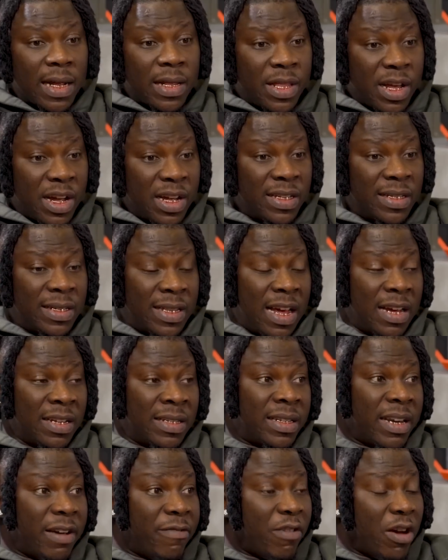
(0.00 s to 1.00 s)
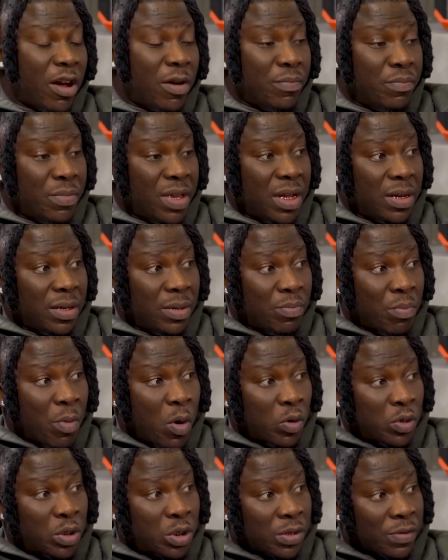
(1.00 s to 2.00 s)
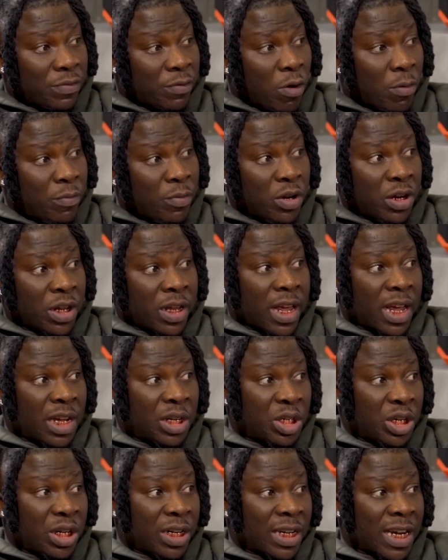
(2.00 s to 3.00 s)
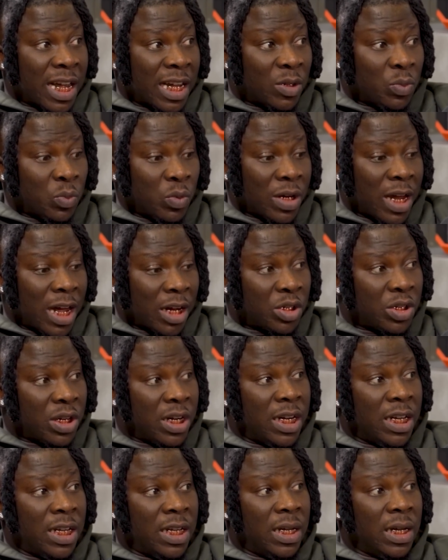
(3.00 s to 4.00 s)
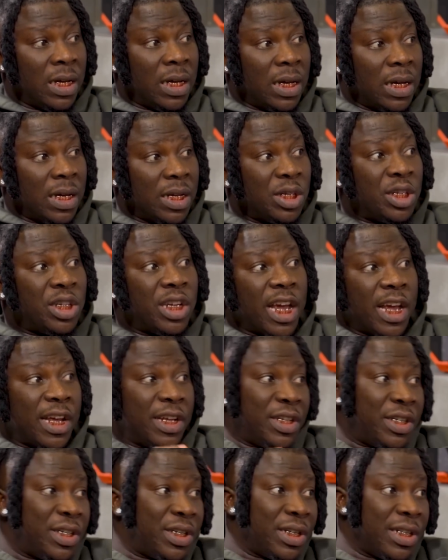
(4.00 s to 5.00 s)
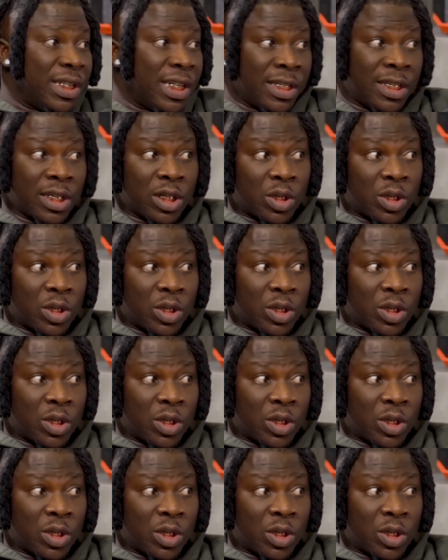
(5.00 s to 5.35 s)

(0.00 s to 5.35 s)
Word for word: there's there are several mean modes of communication that will actually change the